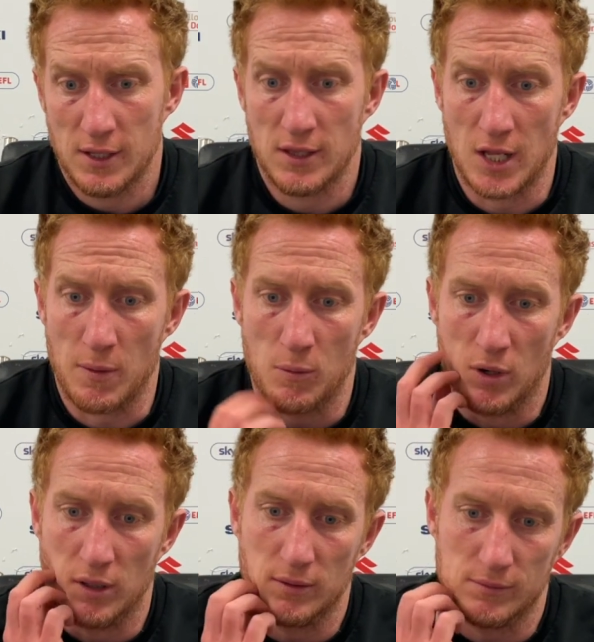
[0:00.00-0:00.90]
knowing
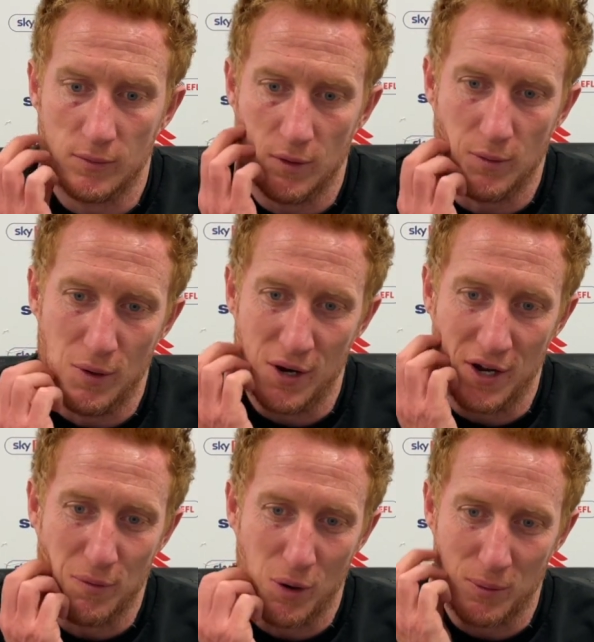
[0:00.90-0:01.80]
what
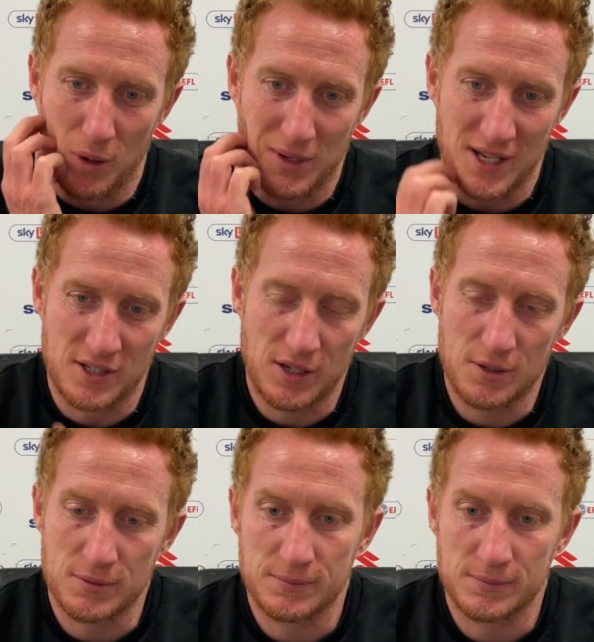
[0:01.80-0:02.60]
we need to do.